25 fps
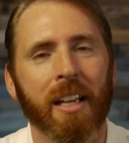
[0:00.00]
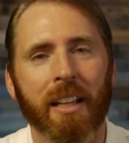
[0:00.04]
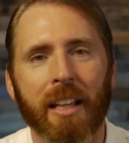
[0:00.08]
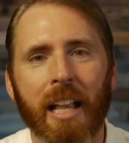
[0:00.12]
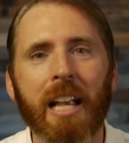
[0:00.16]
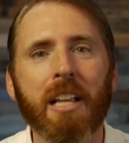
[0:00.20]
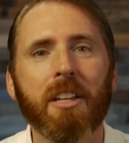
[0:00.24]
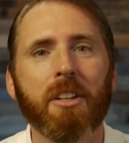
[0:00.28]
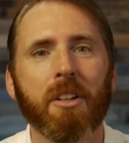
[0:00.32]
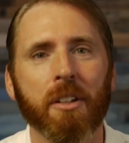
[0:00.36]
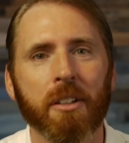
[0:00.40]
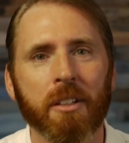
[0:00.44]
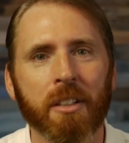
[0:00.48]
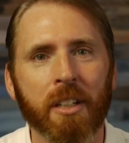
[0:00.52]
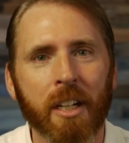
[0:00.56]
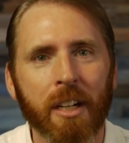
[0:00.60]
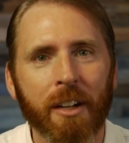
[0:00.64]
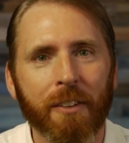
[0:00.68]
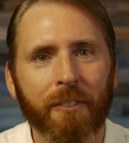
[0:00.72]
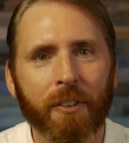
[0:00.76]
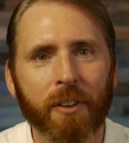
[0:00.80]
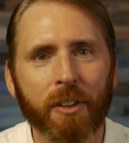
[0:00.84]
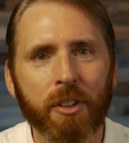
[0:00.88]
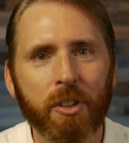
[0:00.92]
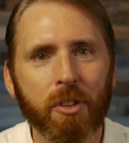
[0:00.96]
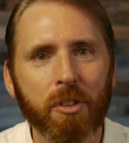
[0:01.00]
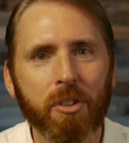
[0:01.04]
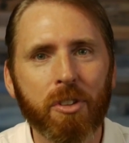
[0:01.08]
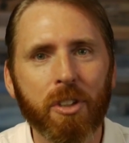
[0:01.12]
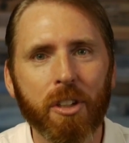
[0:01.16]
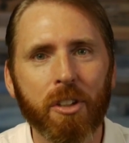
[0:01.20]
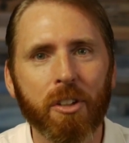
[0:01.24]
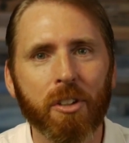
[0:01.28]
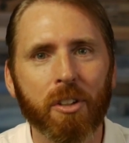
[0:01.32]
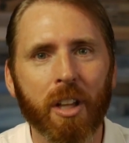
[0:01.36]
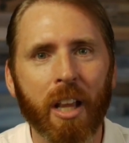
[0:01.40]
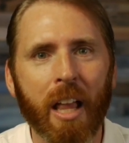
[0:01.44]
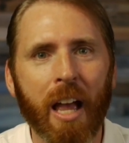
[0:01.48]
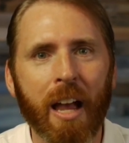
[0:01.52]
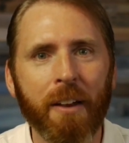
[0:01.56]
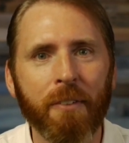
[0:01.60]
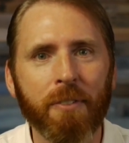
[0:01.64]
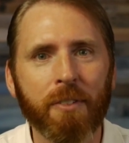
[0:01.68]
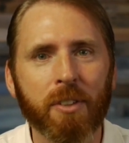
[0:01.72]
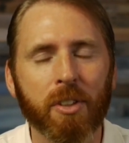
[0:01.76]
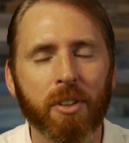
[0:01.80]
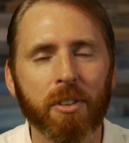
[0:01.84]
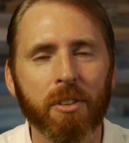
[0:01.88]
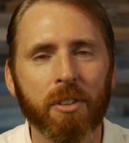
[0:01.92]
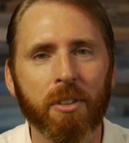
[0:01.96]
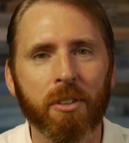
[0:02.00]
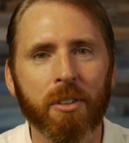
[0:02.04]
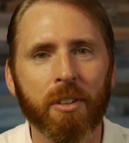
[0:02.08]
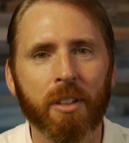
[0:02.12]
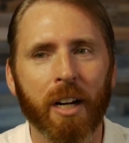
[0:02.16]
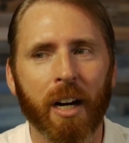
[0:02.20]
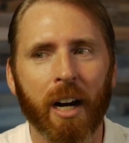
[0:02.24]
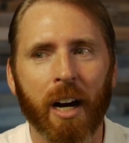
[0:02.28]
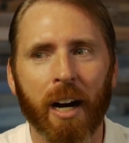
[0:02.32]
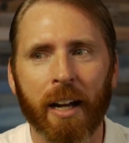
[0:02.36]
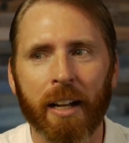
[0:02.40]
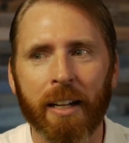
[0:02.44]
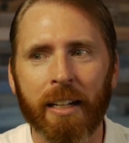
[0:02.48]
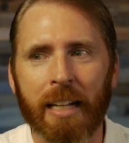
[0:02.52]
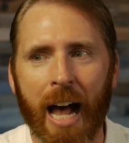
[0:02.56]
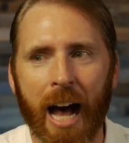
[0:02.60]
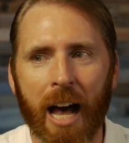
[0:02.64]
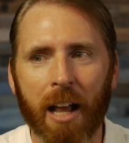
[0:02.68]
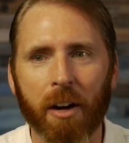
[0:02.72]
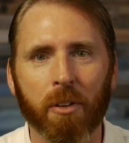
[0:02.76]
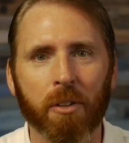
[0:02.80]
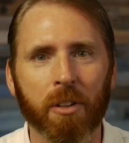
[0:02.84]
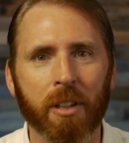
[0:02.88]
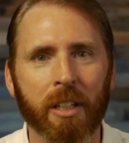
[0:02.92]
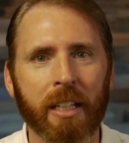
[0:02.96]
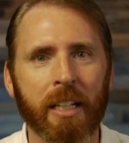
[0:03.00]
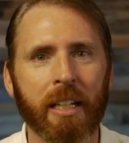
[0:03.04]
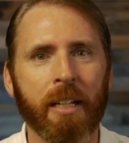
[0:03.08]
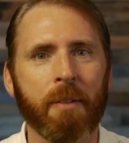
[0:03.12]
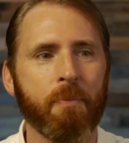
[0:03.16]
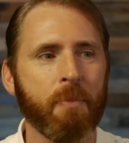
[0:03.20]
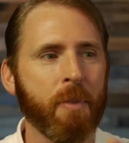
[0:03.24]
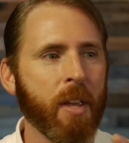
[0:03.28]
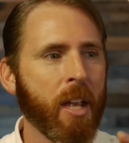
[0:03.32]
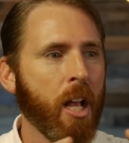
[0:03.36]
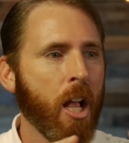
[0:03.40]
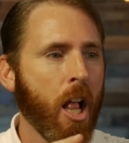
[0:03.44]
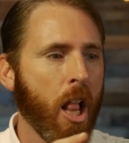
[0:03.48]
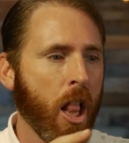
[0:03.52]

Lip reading: thank you for using your life to not only